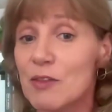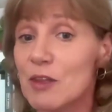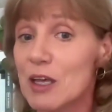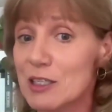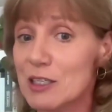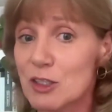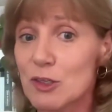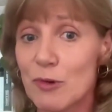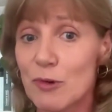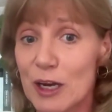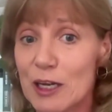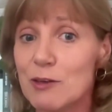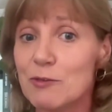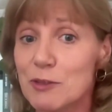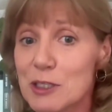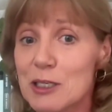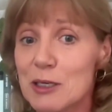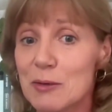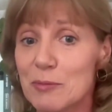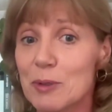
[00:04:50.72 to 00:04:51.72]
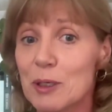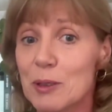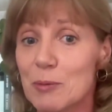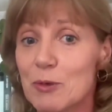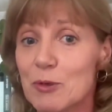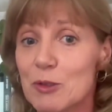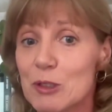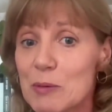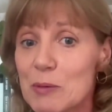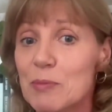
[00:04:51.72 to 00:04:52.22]
and that's great for some
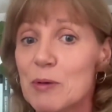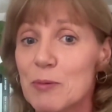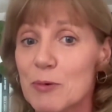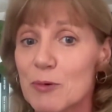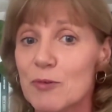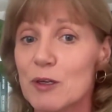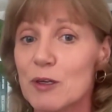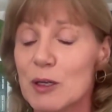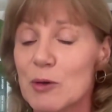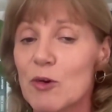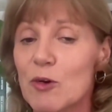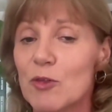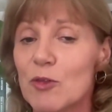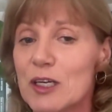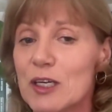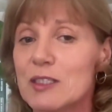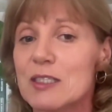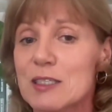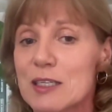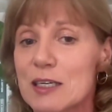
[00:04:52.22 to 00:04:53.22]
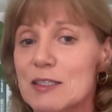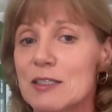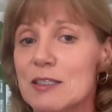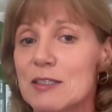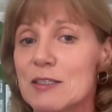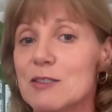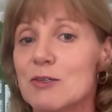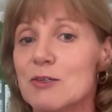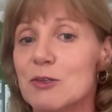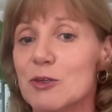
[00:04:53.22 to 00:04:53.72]
people. Some people really want that
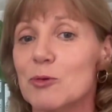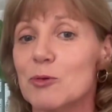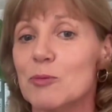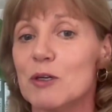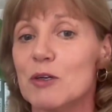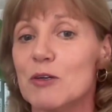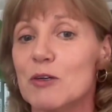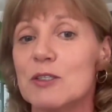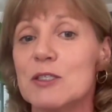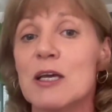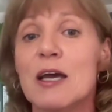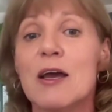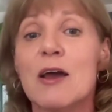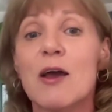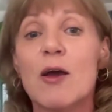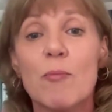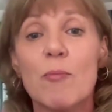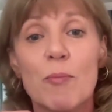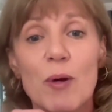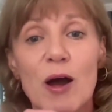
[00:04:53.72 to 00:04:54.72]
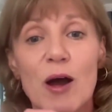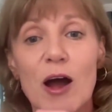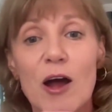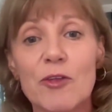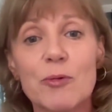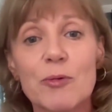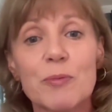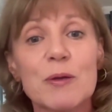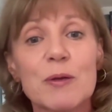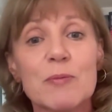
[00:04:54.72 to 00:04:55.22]
steadiness in their periods. but
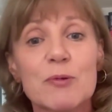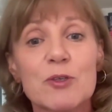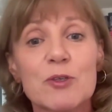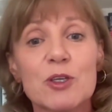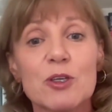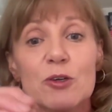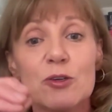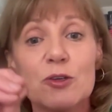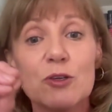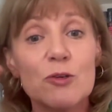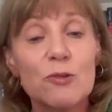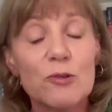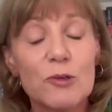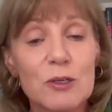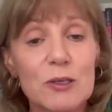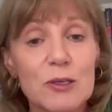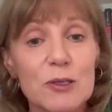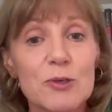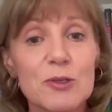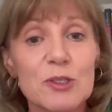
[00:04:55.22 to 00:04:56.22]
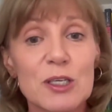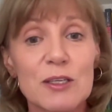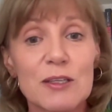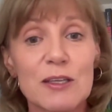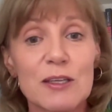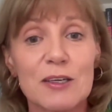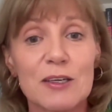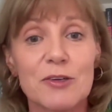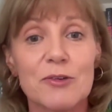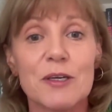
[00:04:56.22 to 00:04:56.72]
other people, you're
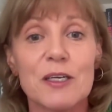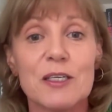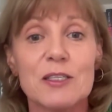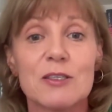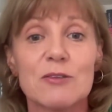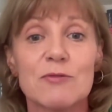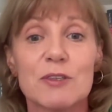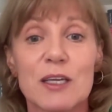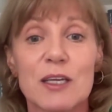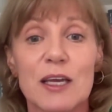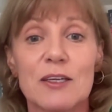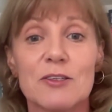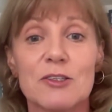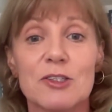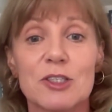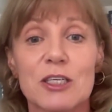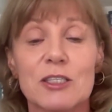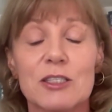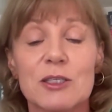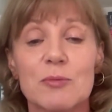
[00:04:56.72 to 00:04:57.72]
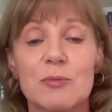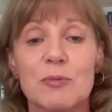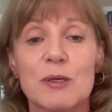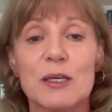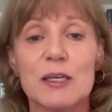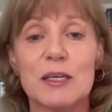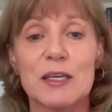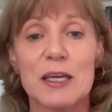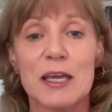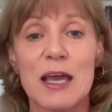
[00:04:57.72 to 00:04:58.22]
losing that creative and energetic
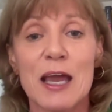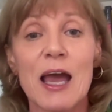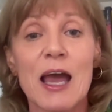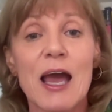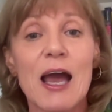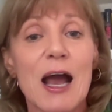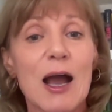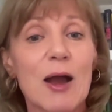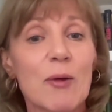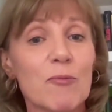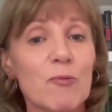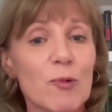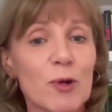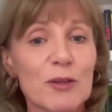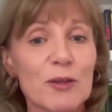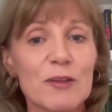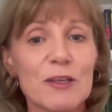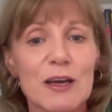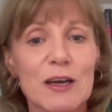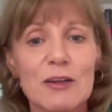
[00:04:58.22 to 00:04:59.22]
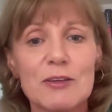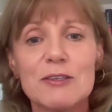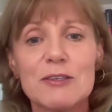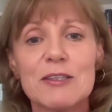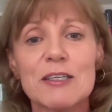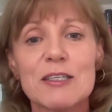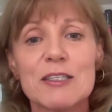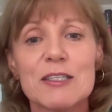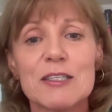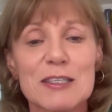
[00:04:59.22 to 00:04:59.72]
peak. And one of the other
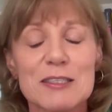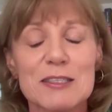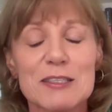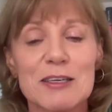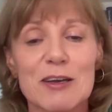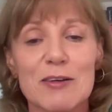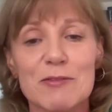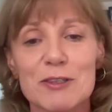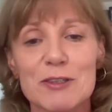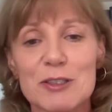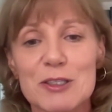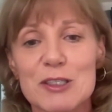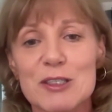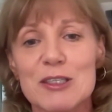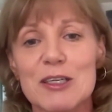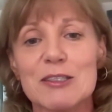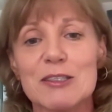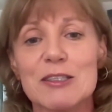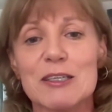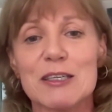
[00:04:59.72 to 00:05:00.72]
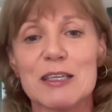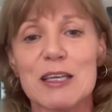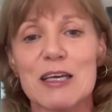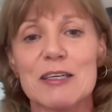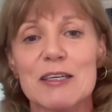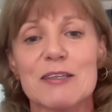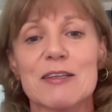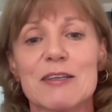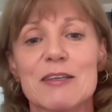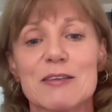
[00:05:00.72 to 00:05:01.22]
things I discovered studying
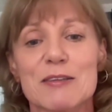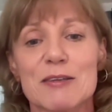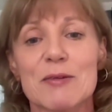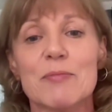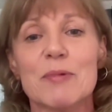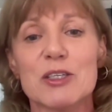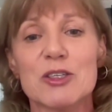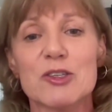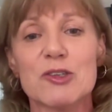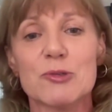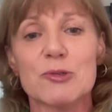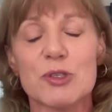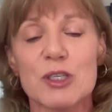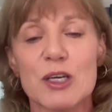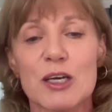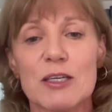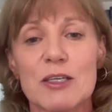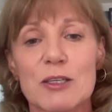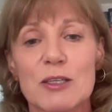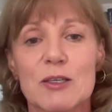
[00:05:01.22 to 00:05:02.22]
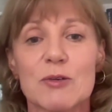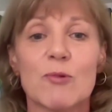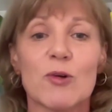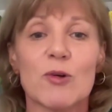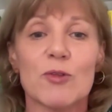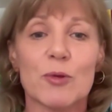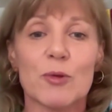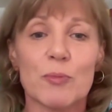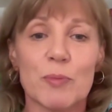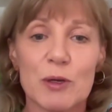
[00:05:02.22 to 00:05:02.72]
like the menstrual cycle and
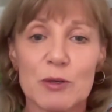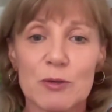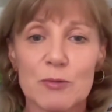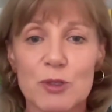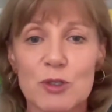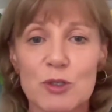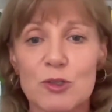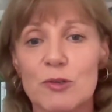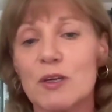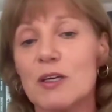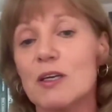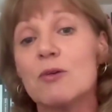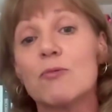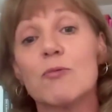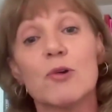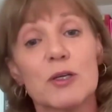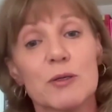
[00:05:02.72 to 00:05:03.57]
what the pill was doing